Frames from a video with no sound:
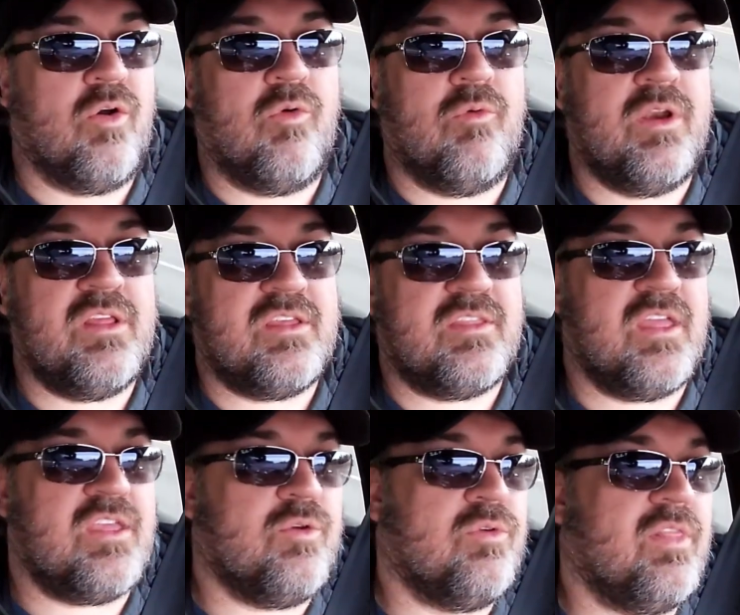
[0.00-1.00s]
What is it
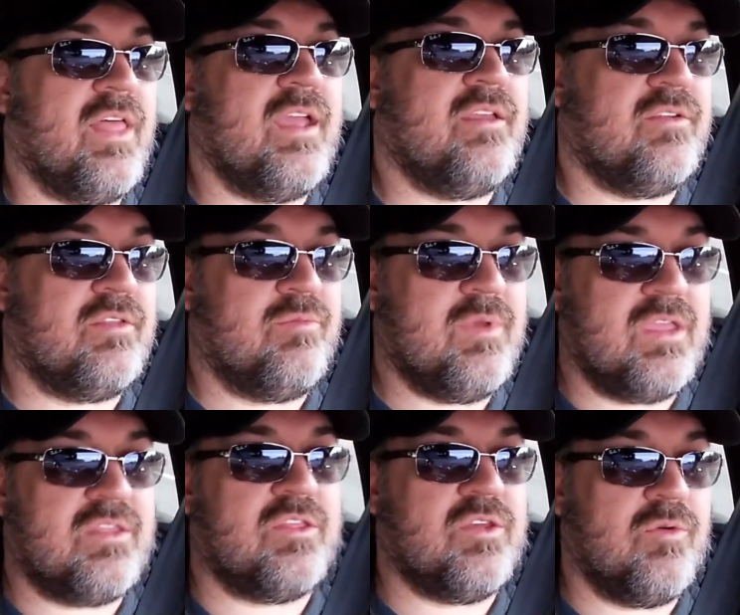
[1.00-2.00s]
that you would like
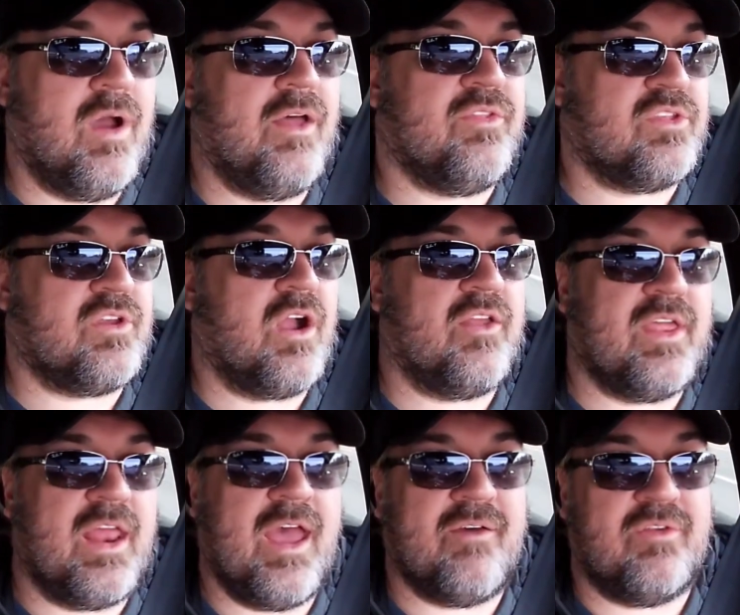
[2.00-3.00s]
me to do on this car
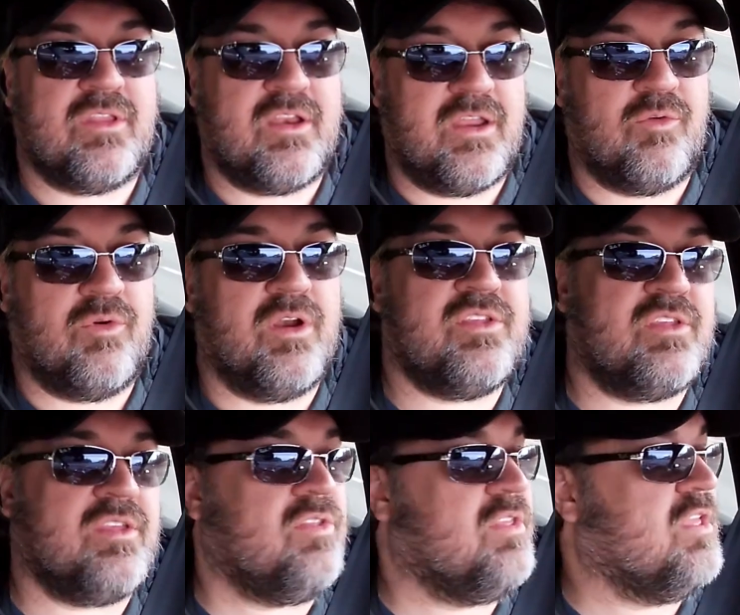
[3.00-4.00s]
that I haven't done yet? What is
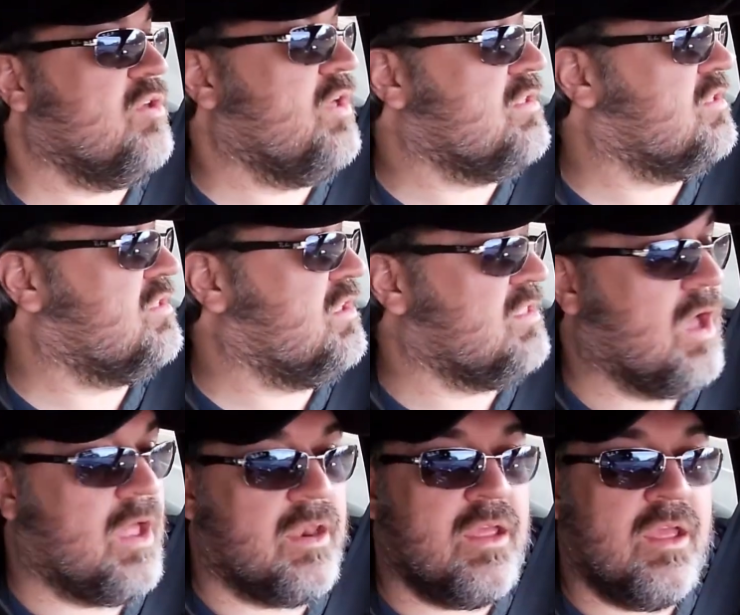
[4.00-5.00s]
something that you'd like to see
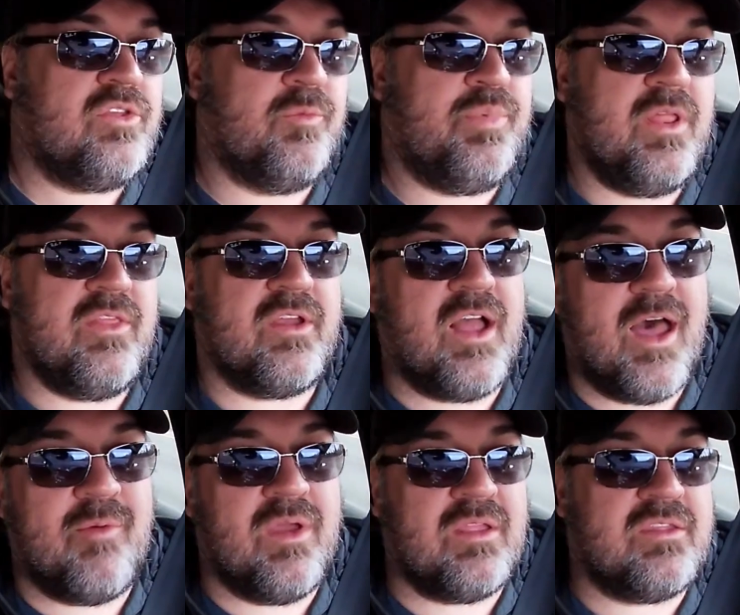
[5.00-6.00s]
done? So put it in the
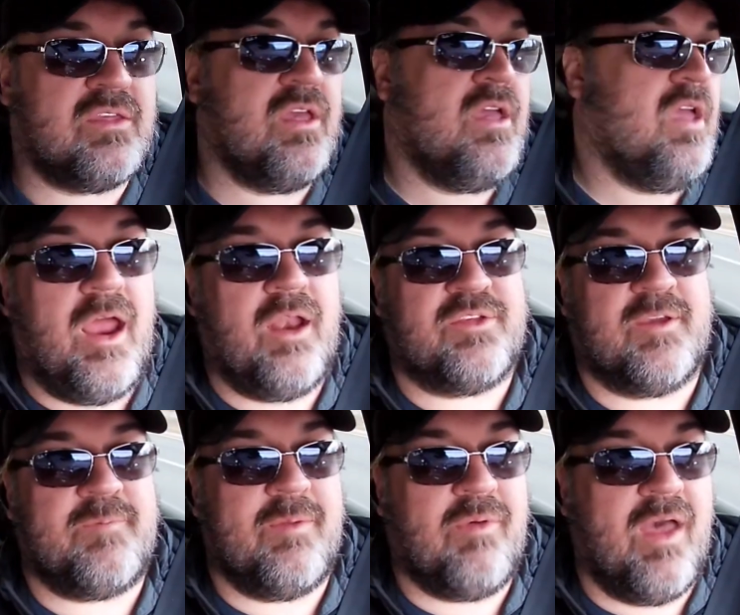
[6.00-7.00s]
comments. I know
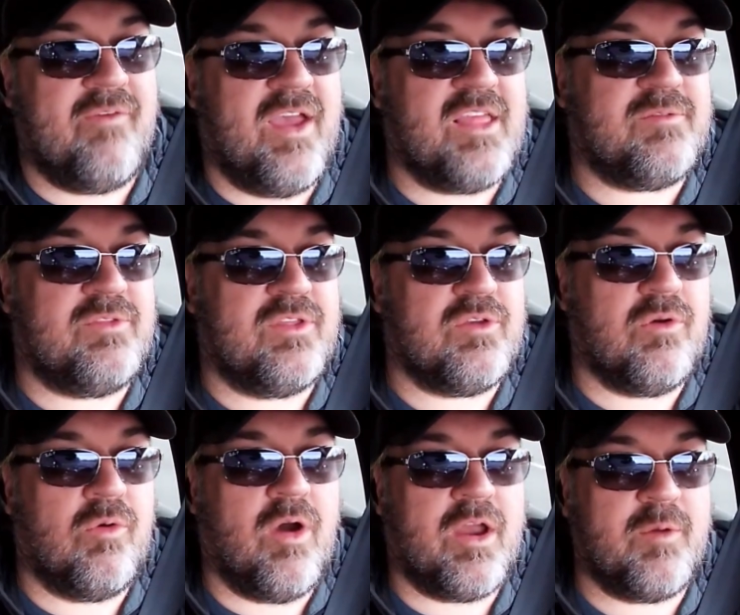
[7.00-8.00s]
some people have asked me to do
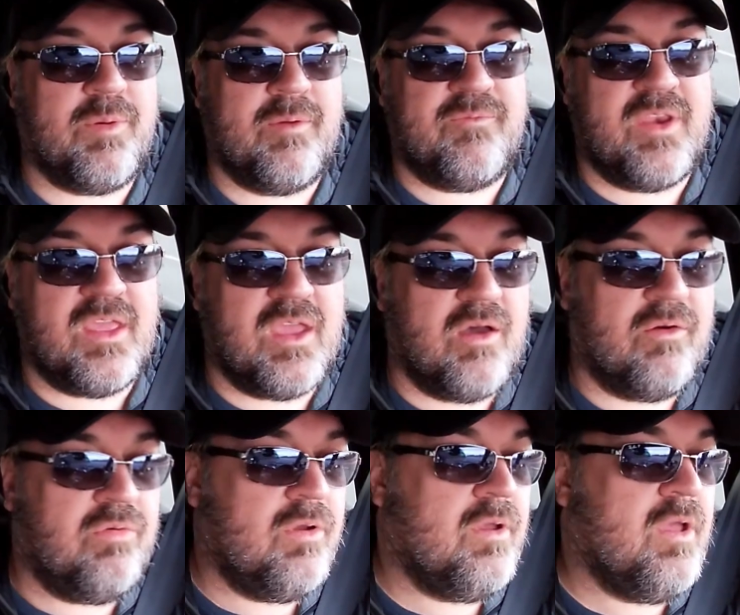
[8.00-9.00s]
a water pump
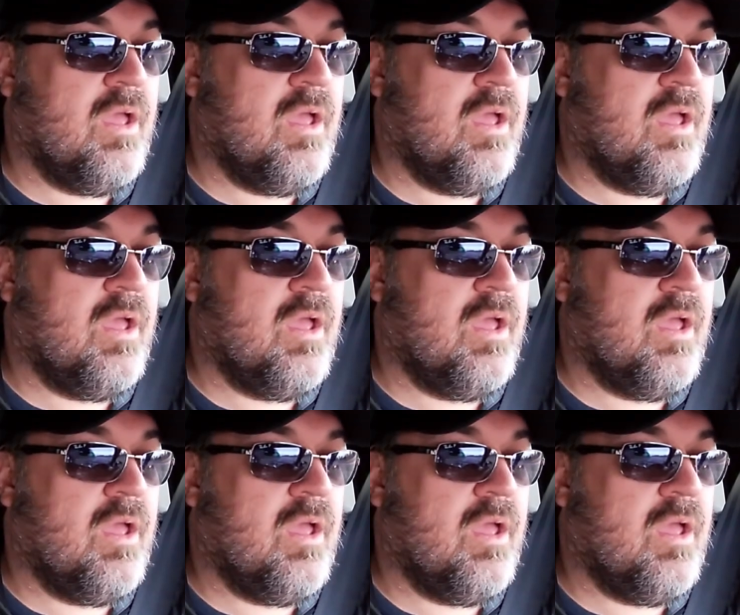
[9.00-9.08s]
video.